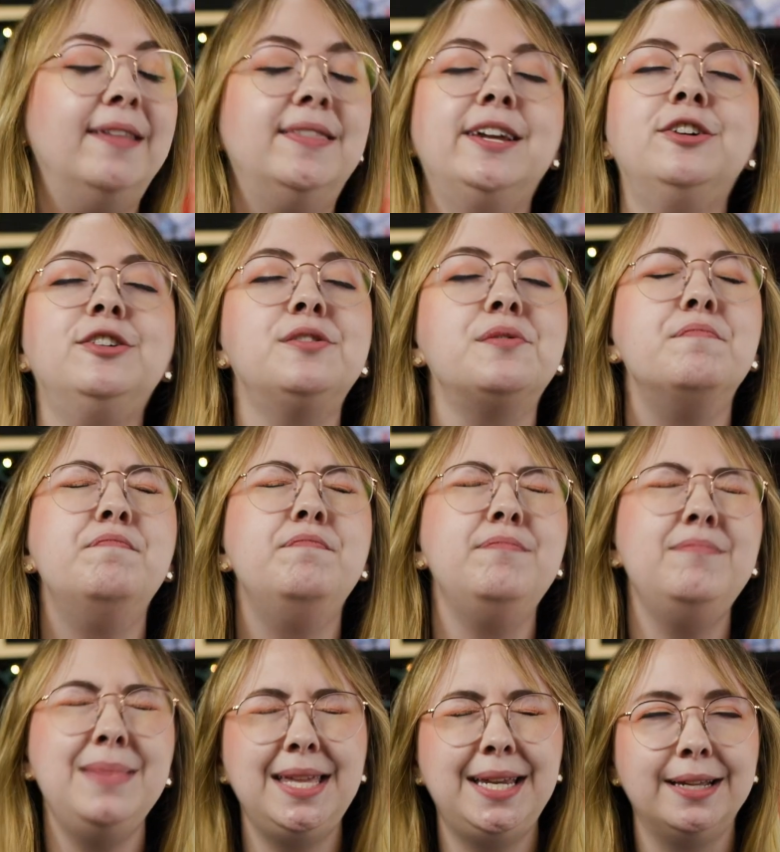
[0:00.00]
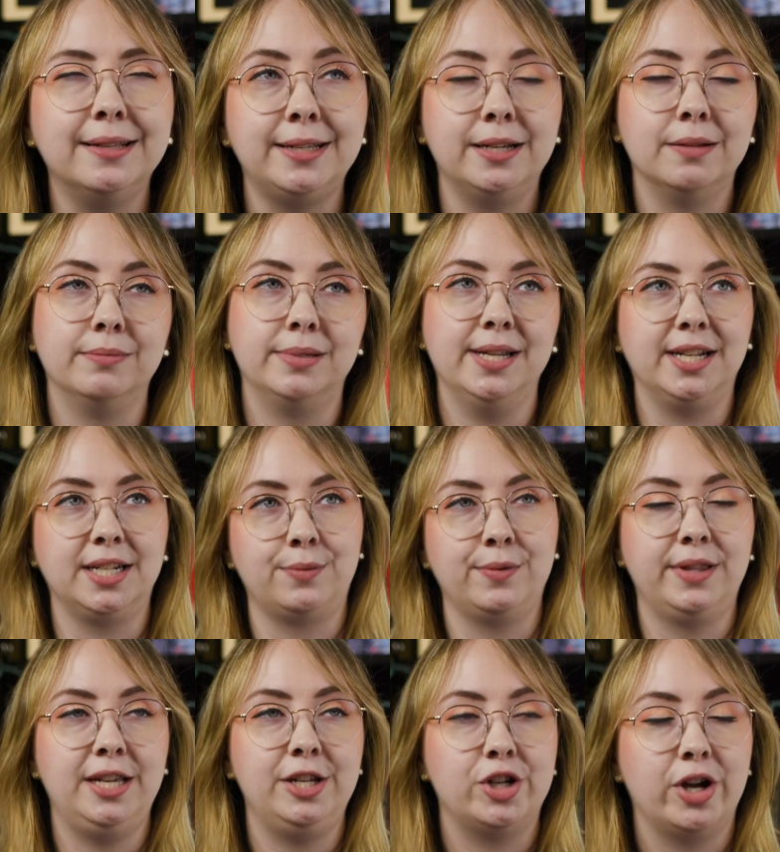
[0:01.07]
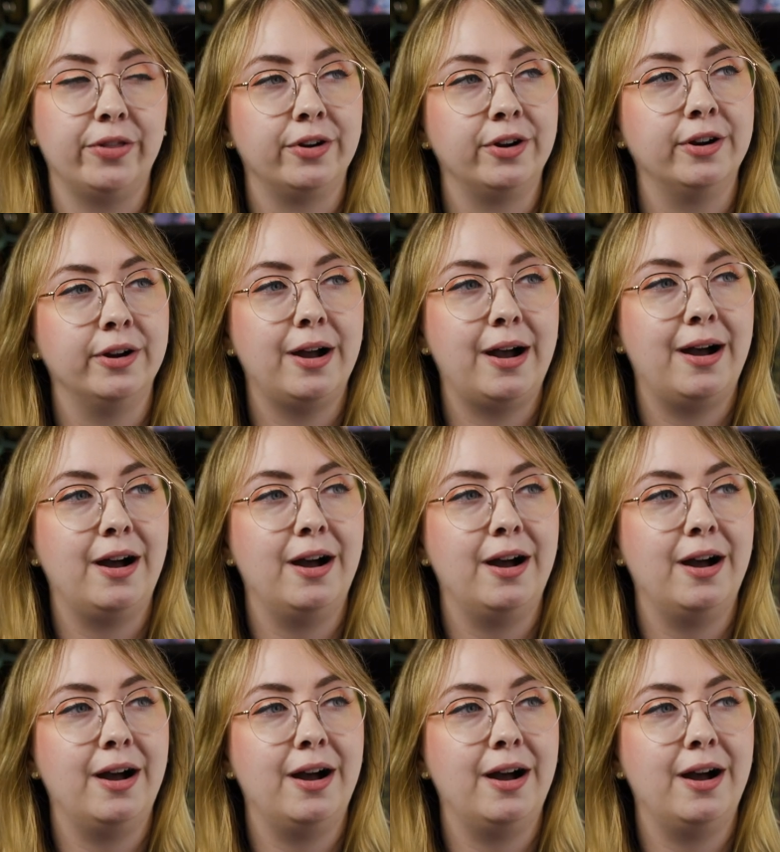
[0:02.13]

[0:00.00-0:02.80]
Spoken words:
And they are immediately obsessed with each other.